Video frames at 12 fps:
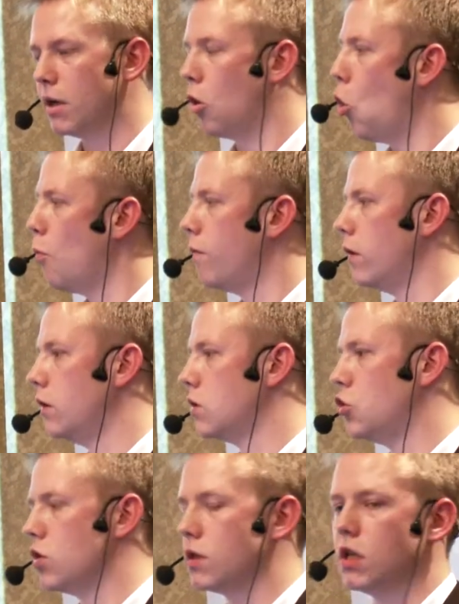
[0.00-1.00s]
but hopefully this
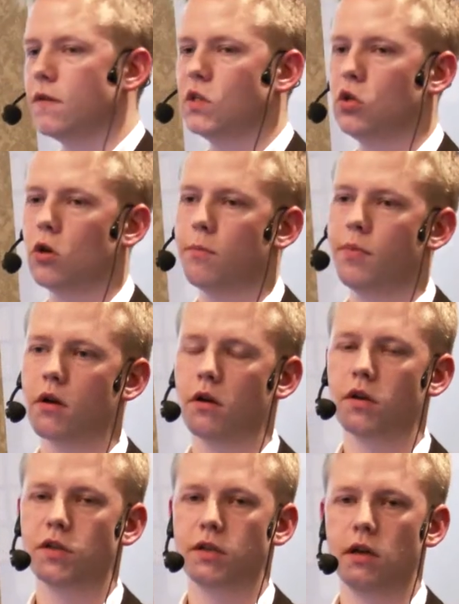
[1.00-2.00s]
just gives you a better
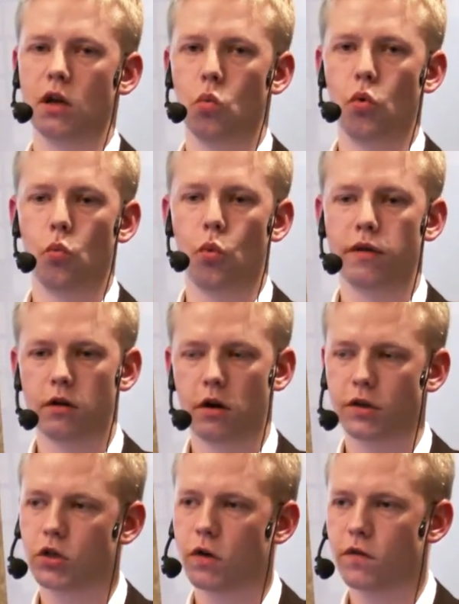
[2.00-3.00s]
understanding of whether
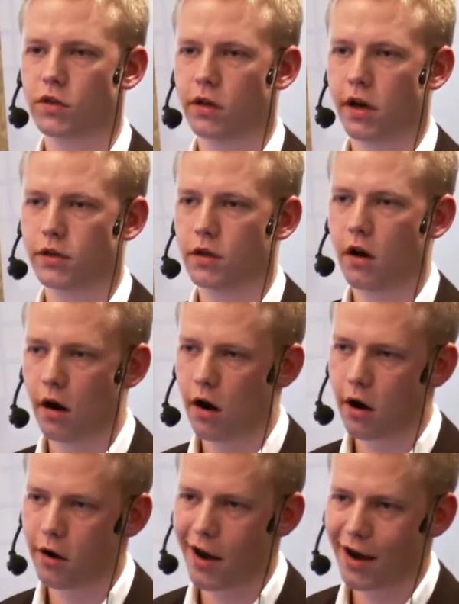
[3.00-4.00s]
our services are,
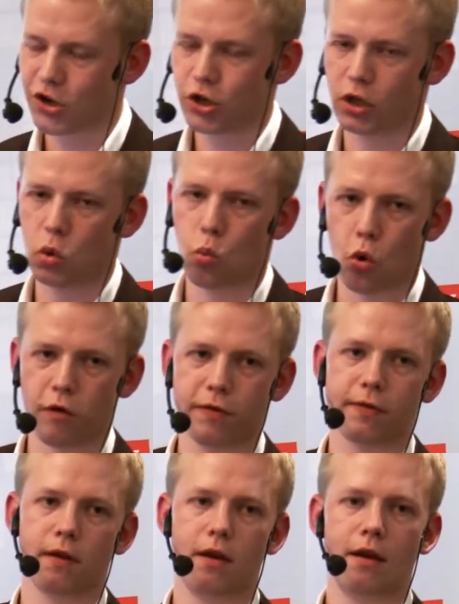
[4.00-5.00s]
are actually
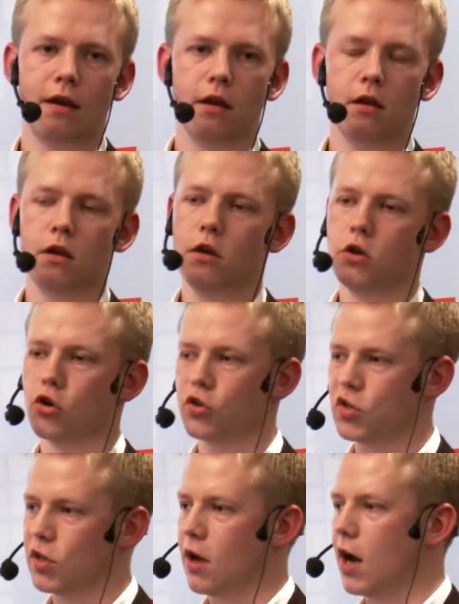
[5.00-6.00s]
worth your
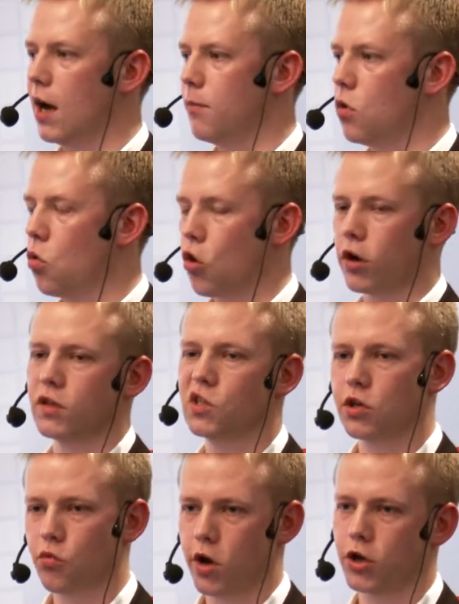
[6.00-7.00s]
time or
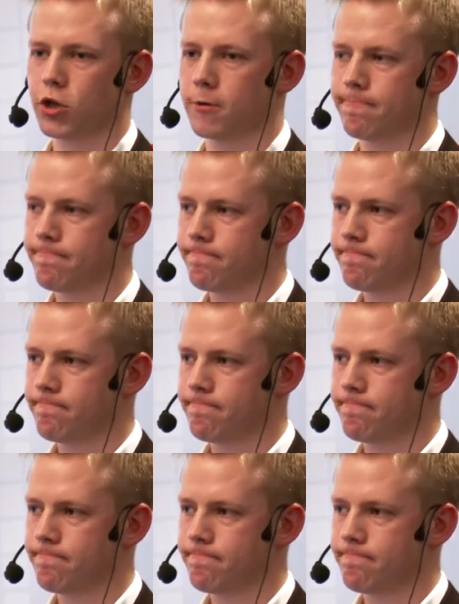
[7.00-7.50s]
consideration.